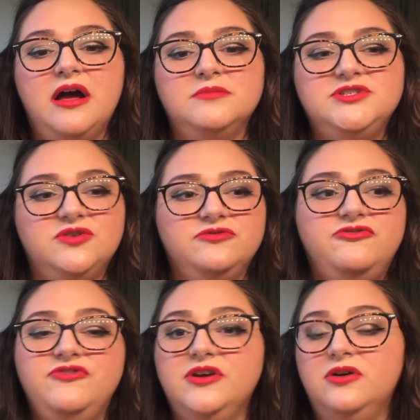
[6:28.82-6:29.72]
don't
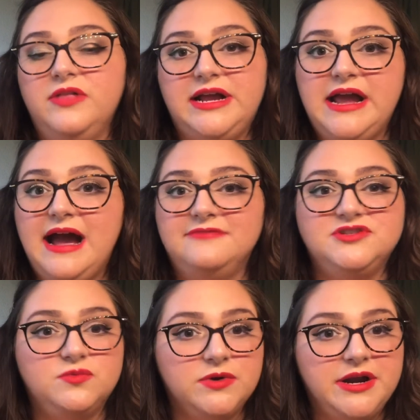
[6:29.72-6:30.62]
feel like I have to
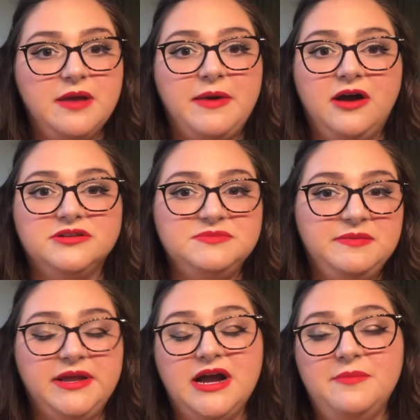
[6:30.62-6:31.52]
worry about me
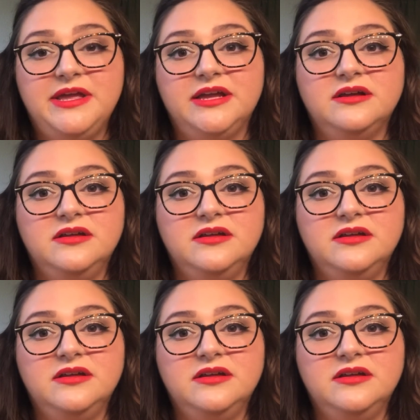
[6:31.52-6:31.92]
becoming,